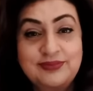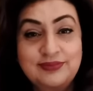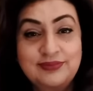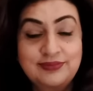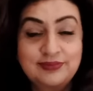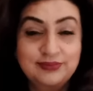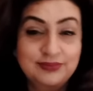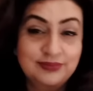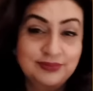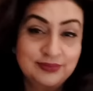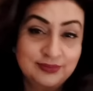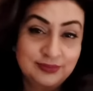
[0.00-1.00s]

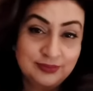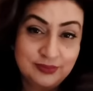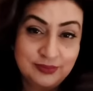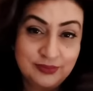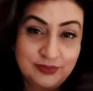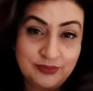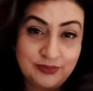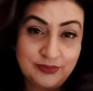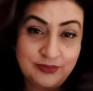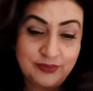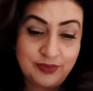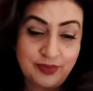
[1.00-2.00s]

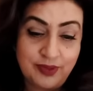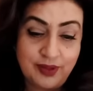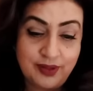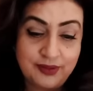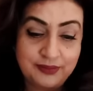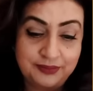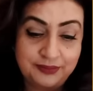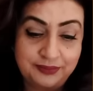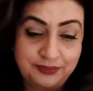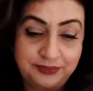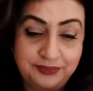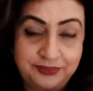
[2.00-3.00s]

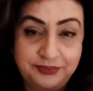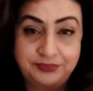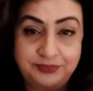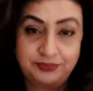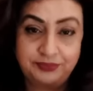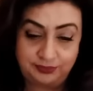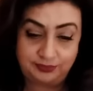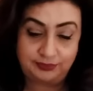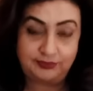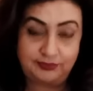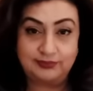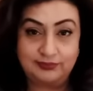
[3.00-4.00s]

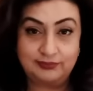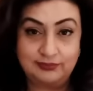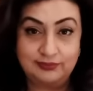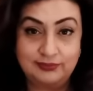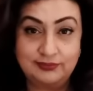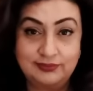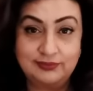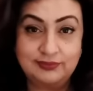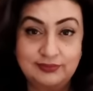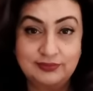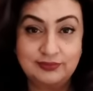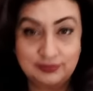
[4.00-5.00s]

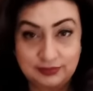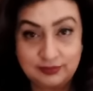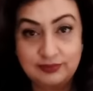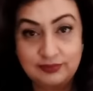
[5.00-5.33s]
The person shown says nothing.